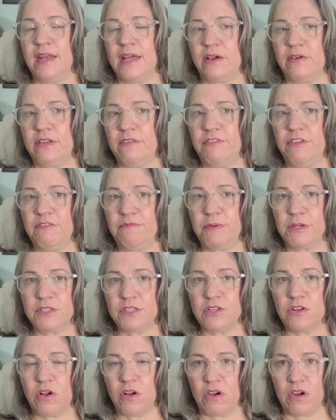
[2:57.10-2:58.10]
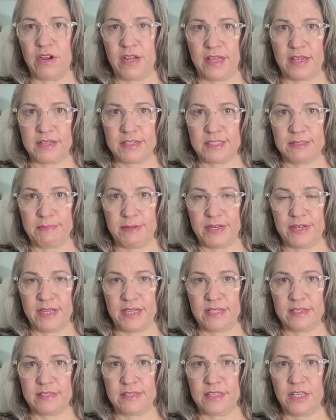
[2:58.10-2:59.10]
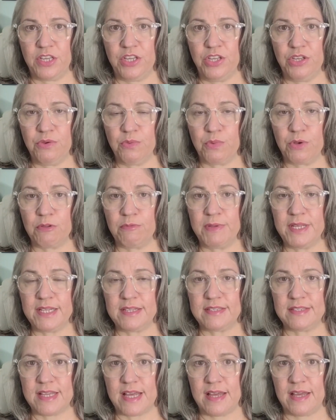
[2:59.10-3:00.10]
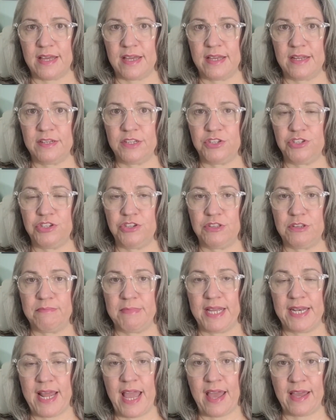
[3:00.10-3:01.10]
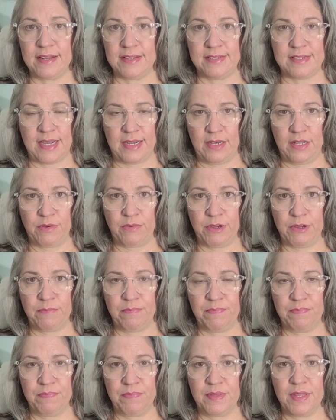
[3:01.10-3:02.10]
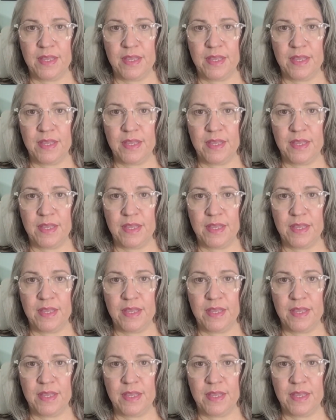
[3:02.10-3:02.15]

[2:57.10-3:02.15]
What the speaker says: Now, if you've booked an ARIA experience, you will be assigned to the Manhattan dining room.